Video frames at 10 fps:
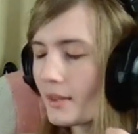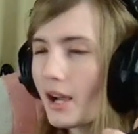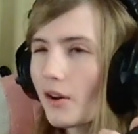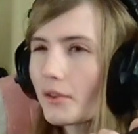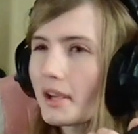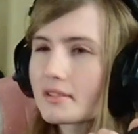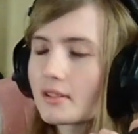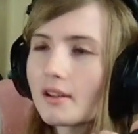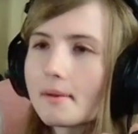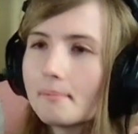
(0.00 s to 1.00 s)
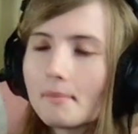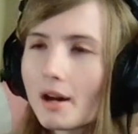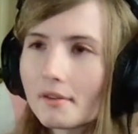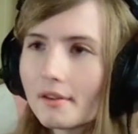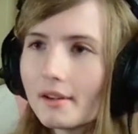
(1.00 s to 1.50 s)
Nowadays, a lot of
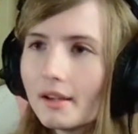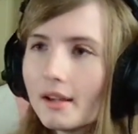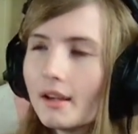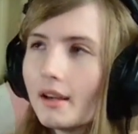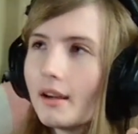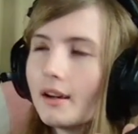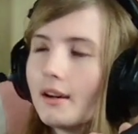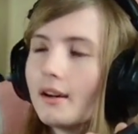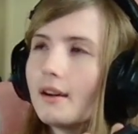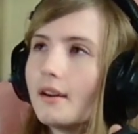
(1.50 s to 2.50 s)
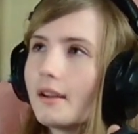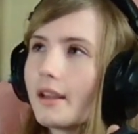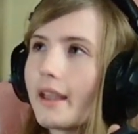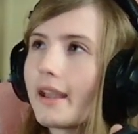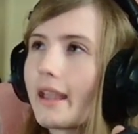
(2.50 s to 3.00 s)
modern
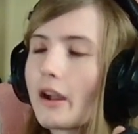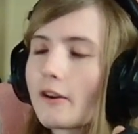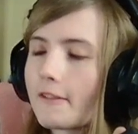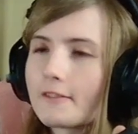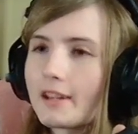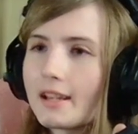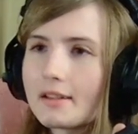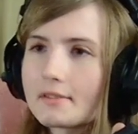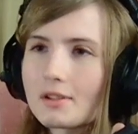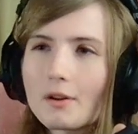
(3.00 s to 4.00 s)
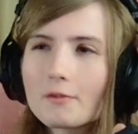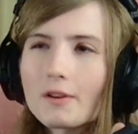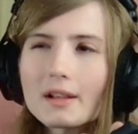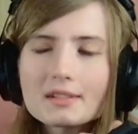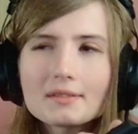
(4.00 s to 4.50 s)
AR-15s are
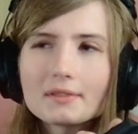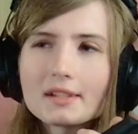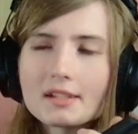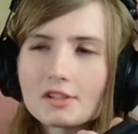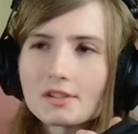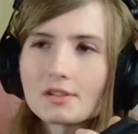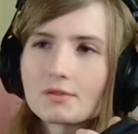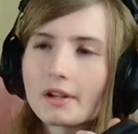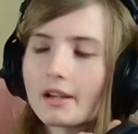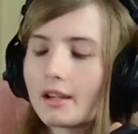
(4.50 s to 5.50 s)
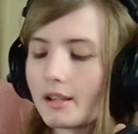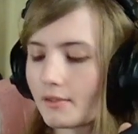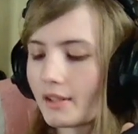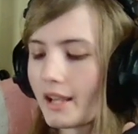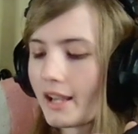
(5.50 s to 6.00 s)
relatively just as
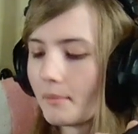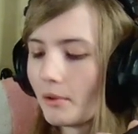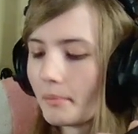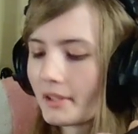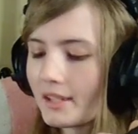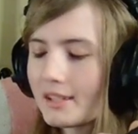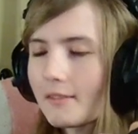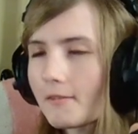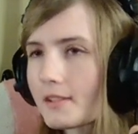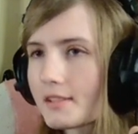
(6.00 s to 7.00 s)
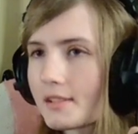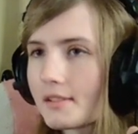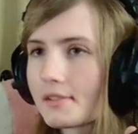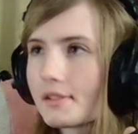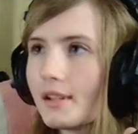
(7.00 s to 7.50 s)
reliable, but the difference
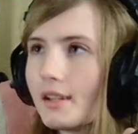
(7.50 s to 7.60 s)
is